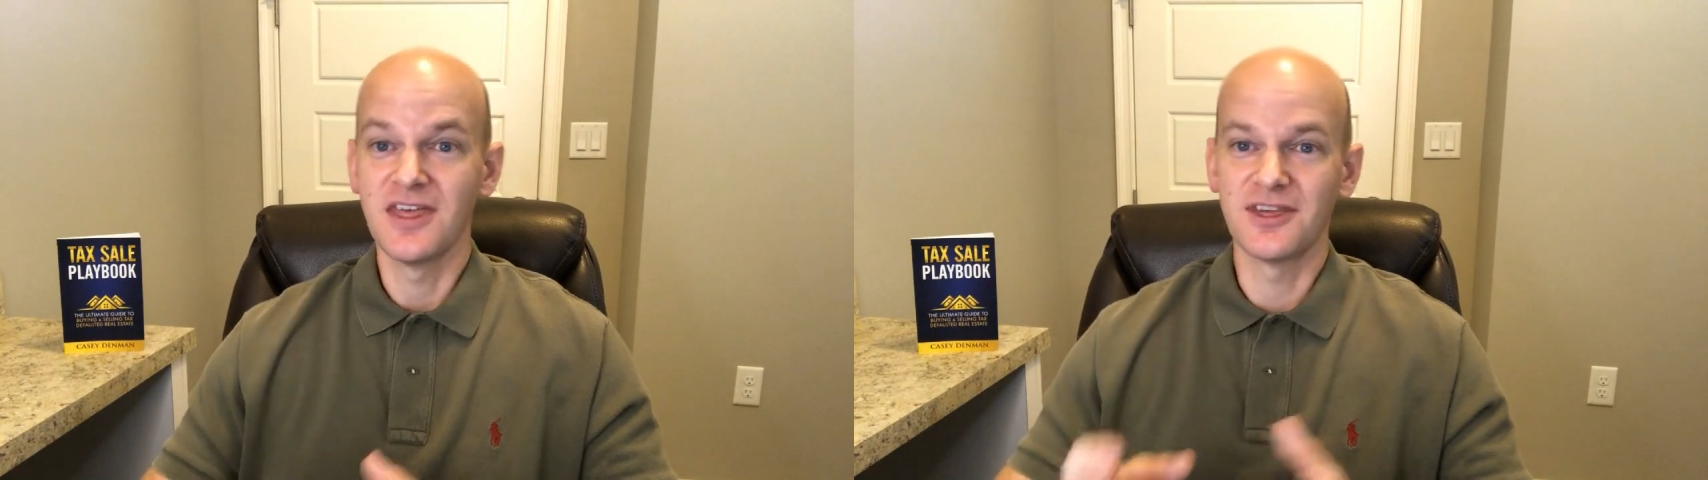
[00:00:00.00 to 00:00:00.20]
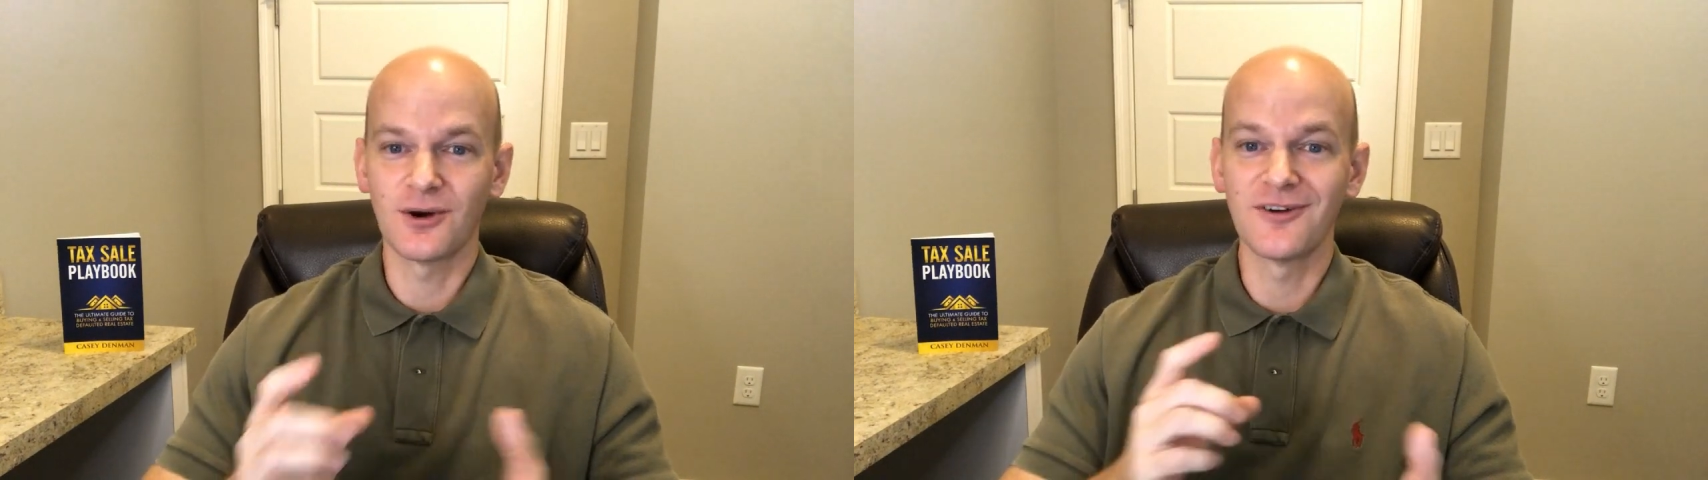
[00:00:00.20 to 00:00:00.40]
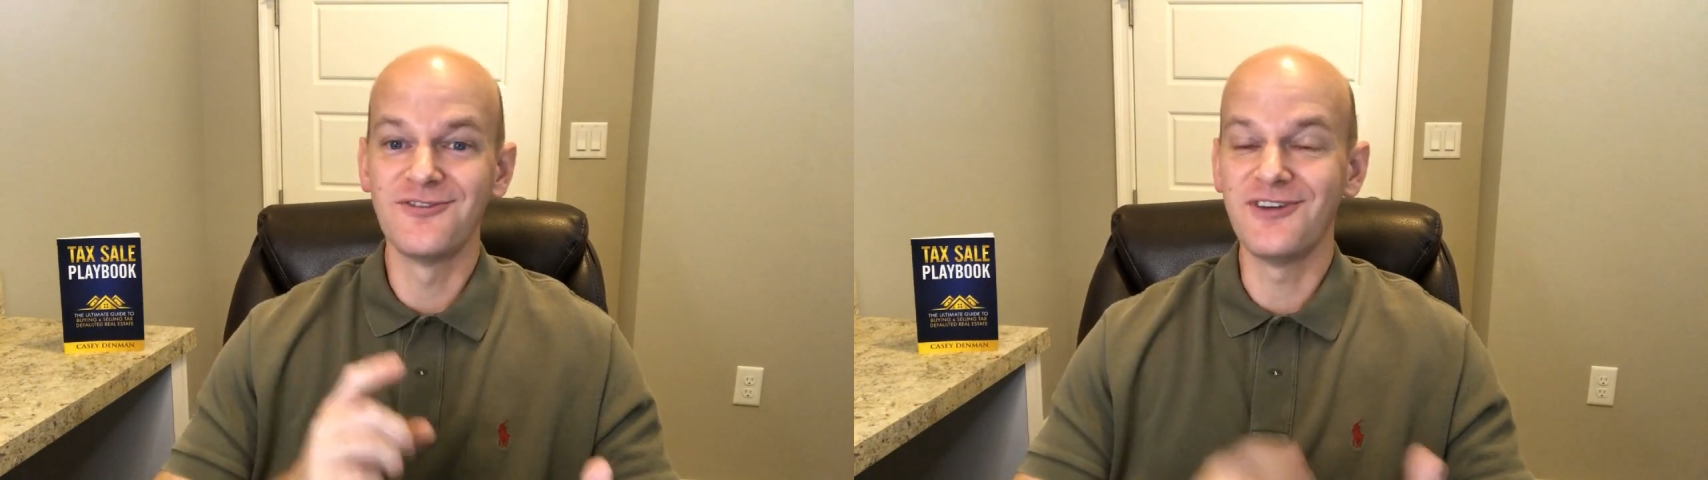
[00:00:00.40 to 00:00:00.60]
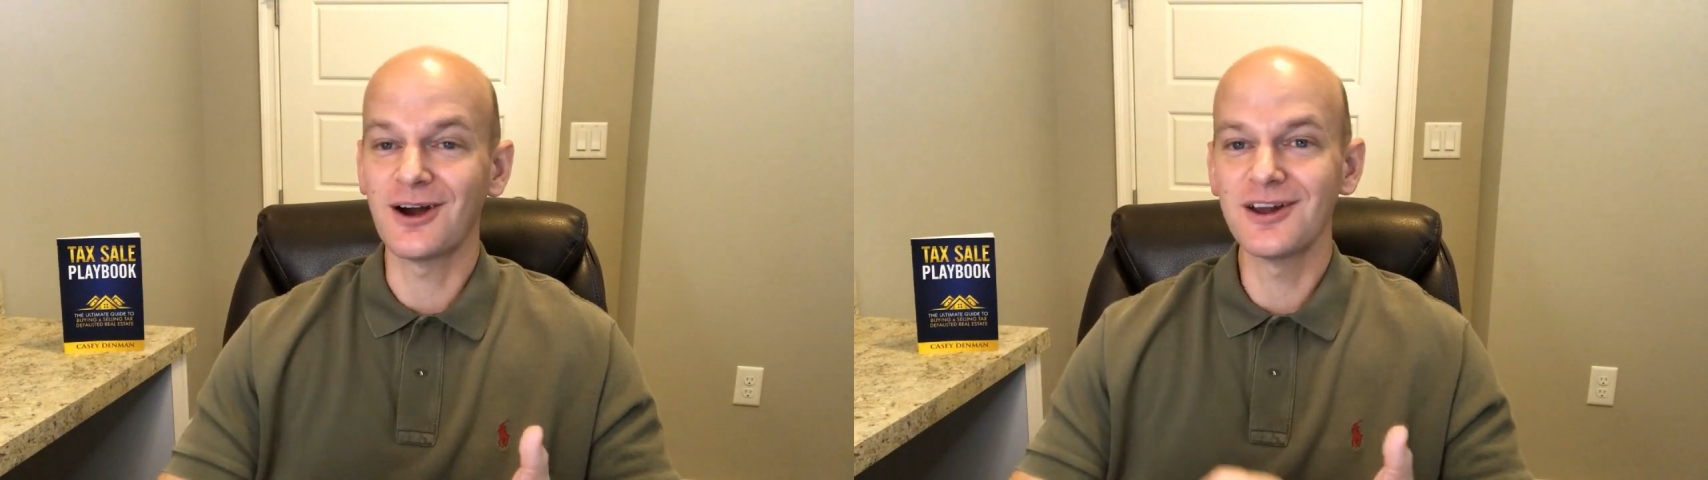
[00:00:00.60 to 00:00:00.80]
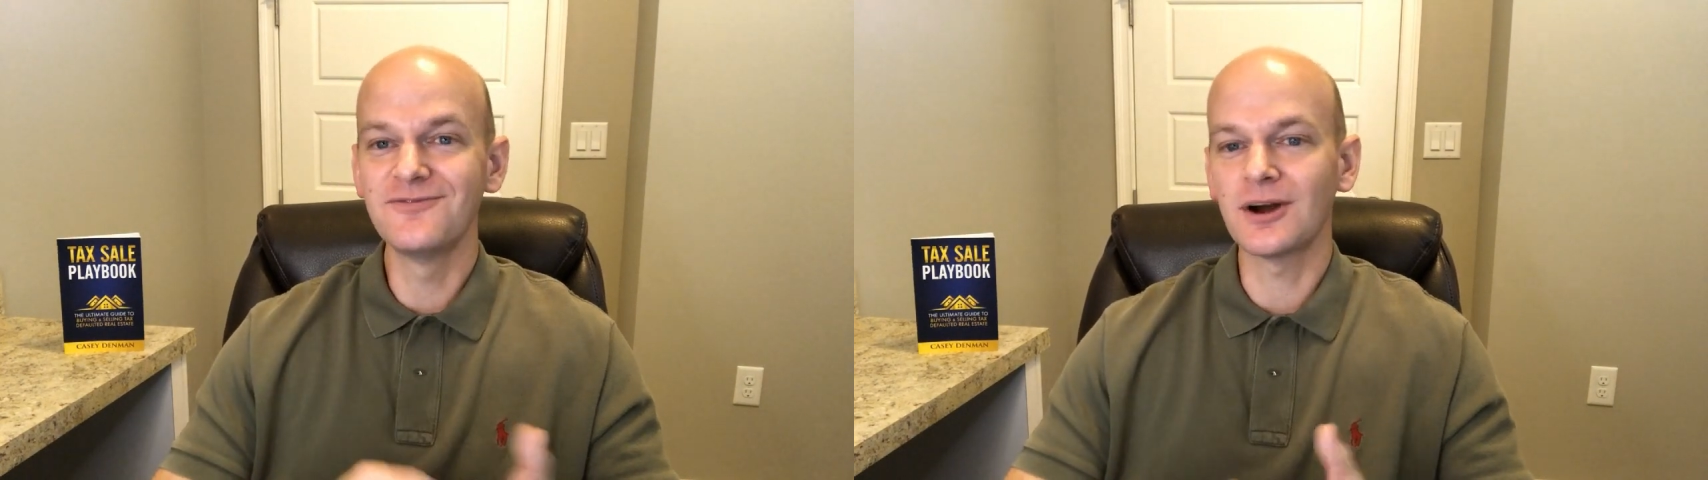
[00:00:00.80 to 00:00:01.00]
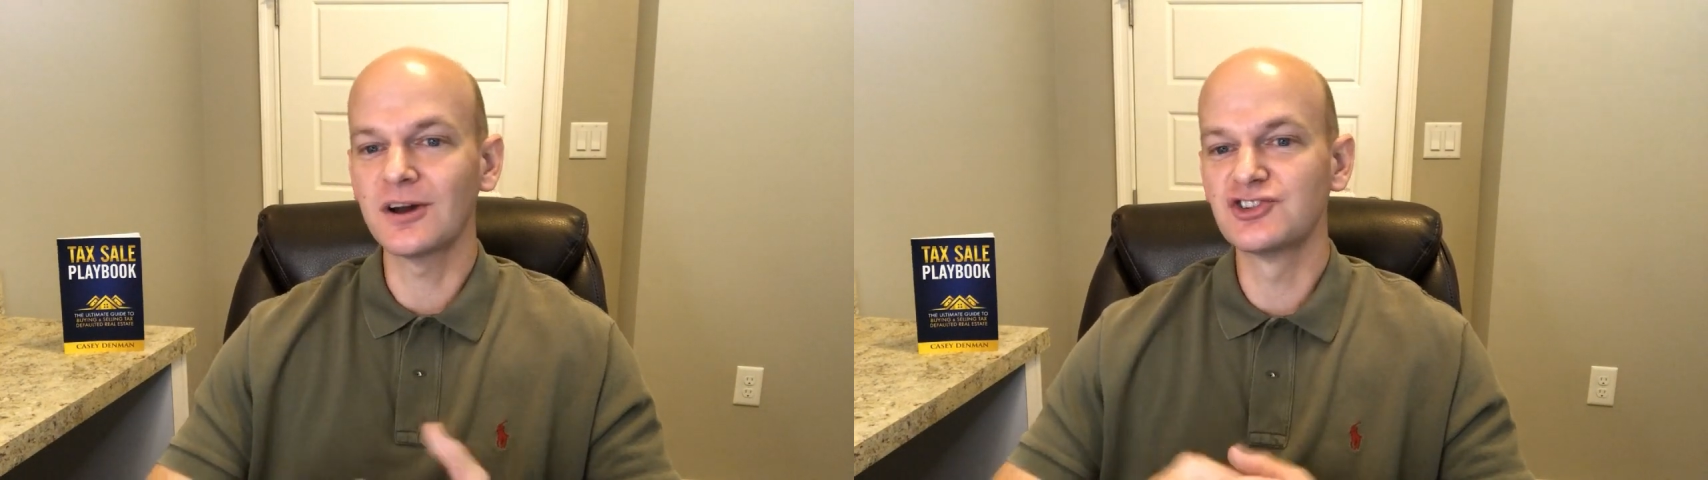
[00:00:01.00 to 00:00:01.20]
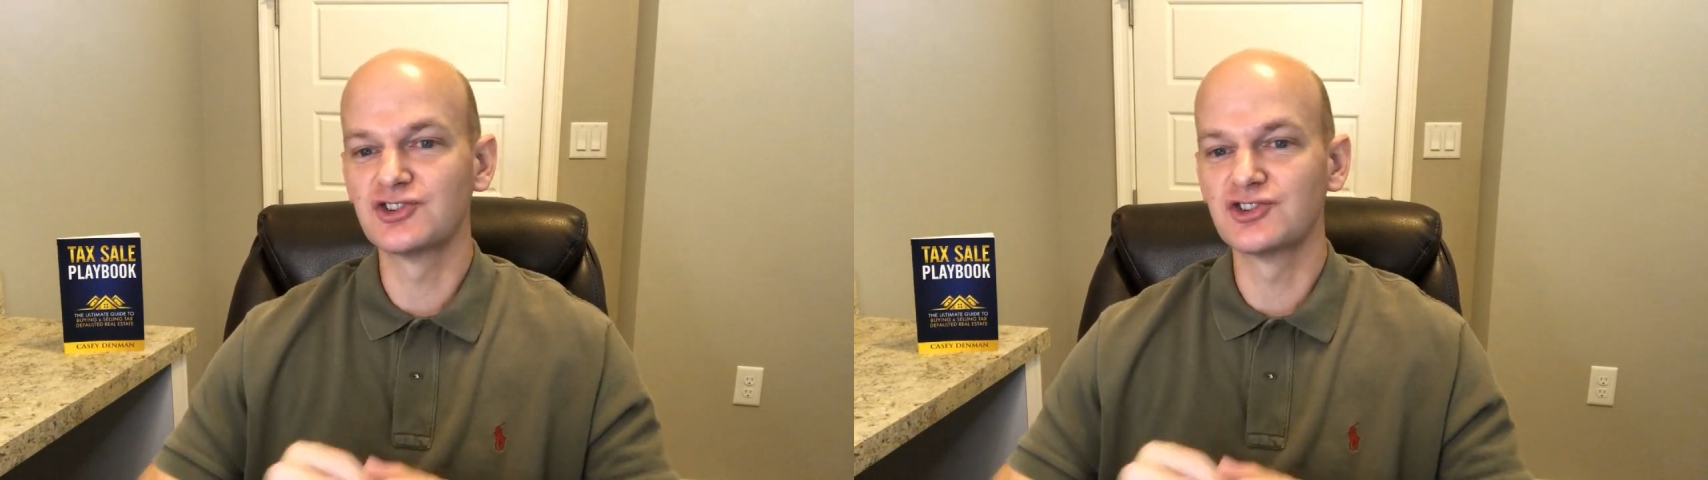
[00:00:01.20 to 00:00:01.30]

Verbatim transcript: there are very, very